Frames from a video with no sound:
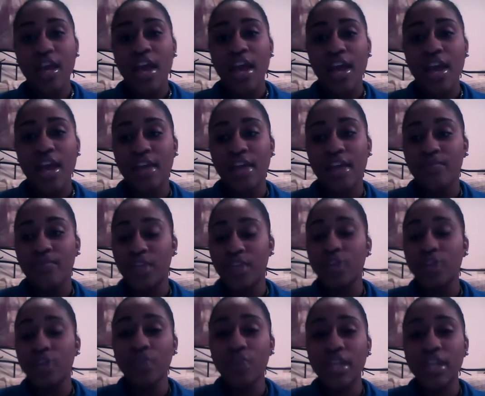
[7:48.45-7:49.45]
and the
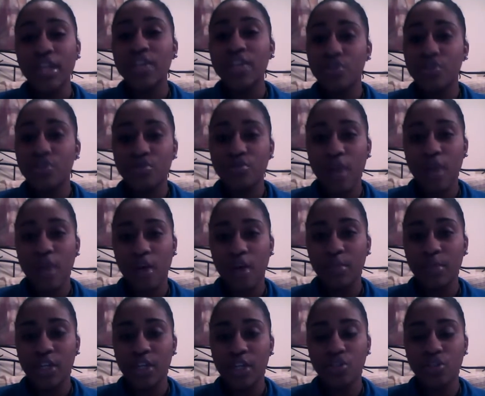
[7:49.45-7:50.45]
ingredients do help
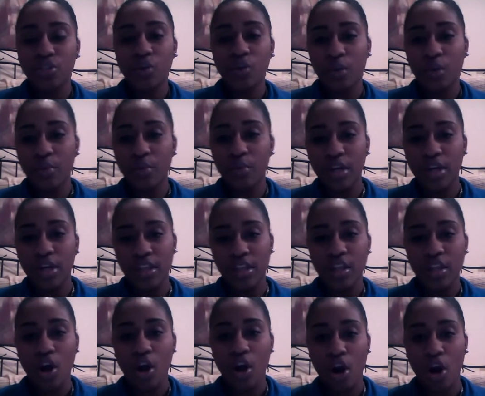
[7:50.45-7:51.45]
because you don't want to put
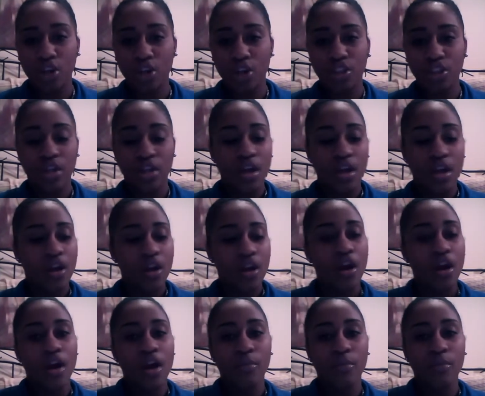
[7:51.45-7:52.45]
anything harsh
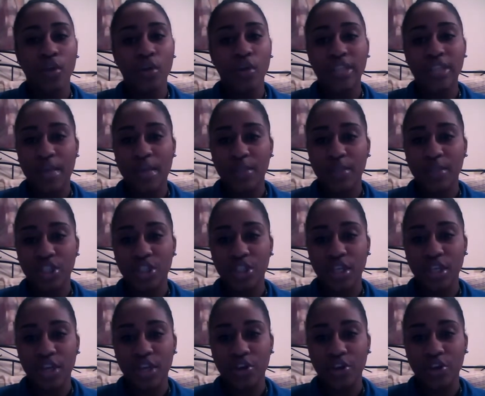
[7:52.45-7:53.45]
or damaging
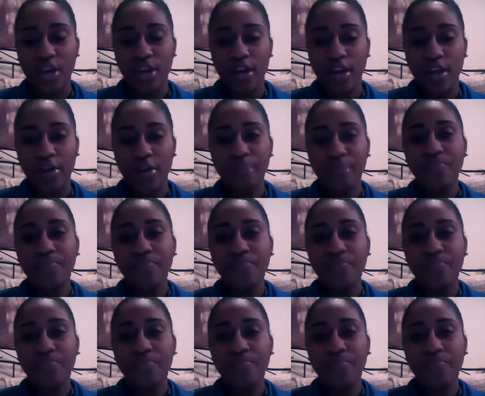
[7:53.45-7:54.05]
in your hair.